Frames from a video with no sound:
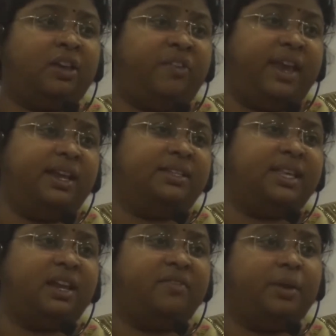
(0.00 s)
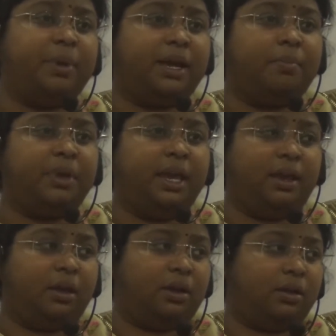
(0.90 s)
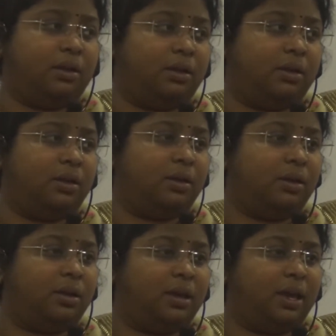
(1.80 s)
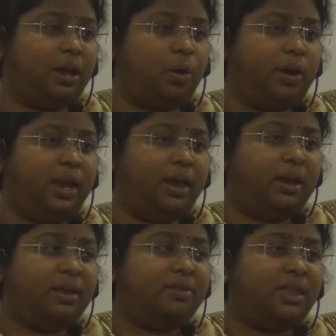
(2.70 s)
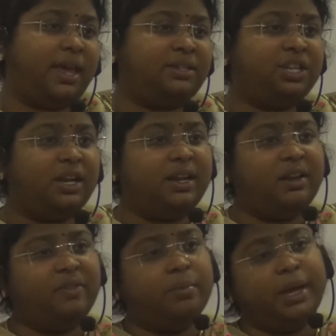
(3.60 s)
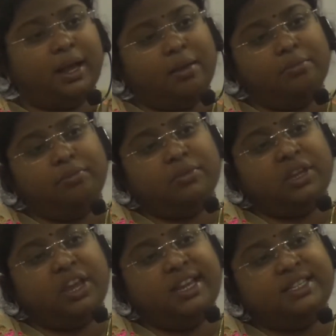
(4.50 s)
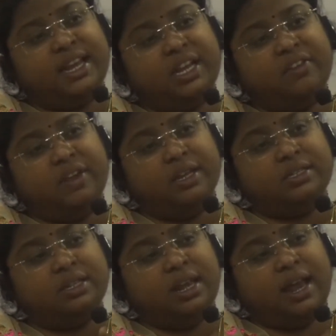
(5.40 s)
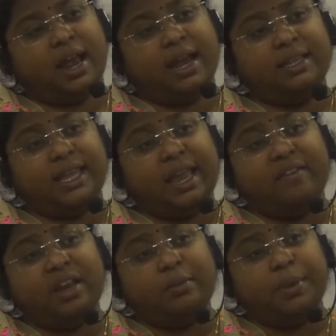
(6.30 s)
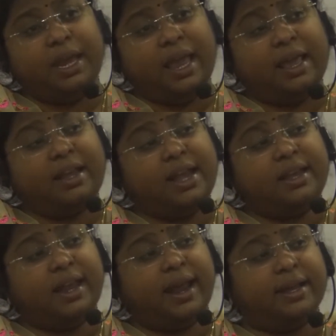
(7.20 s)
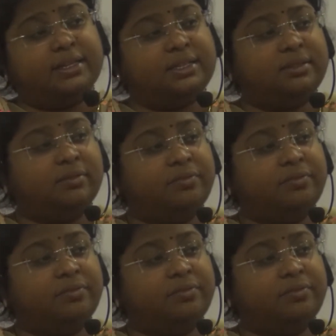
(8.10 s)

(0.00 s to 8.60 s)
queen's son will become king. Okay. Their children will become kings and queens and they will be hereditary heads.